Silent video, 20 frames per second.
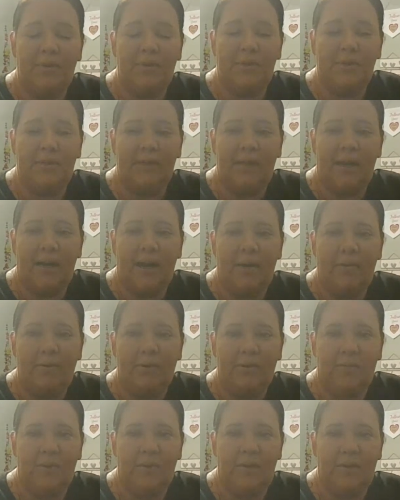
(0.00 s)
person that I
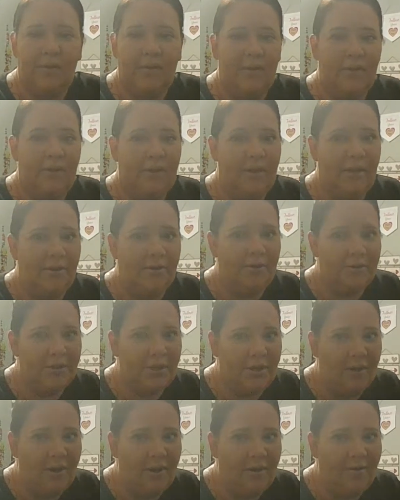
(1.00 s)
was with years
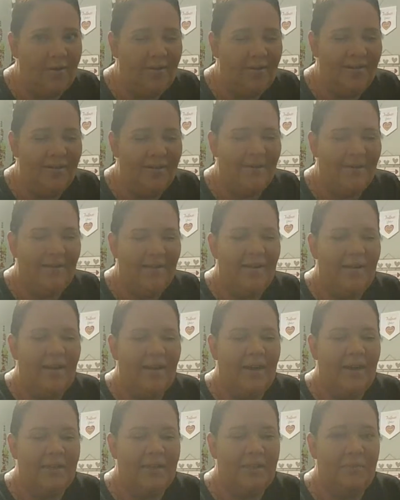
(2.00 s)
ago,
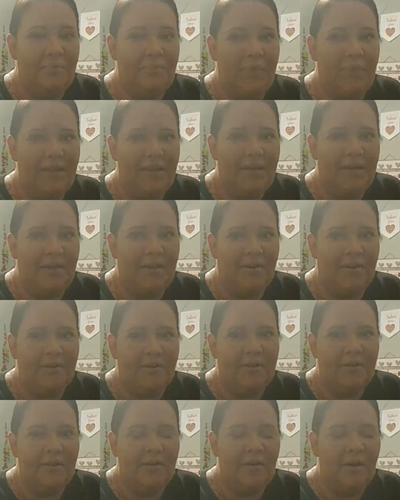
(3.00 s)
it's been
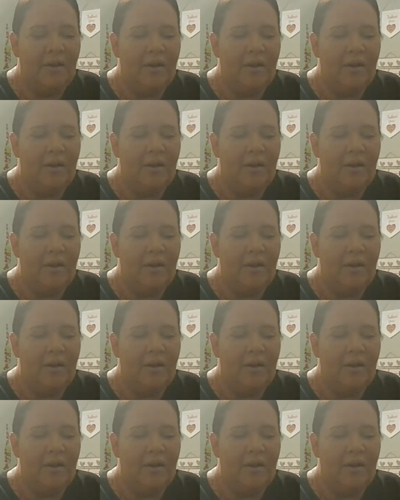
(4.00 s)
years,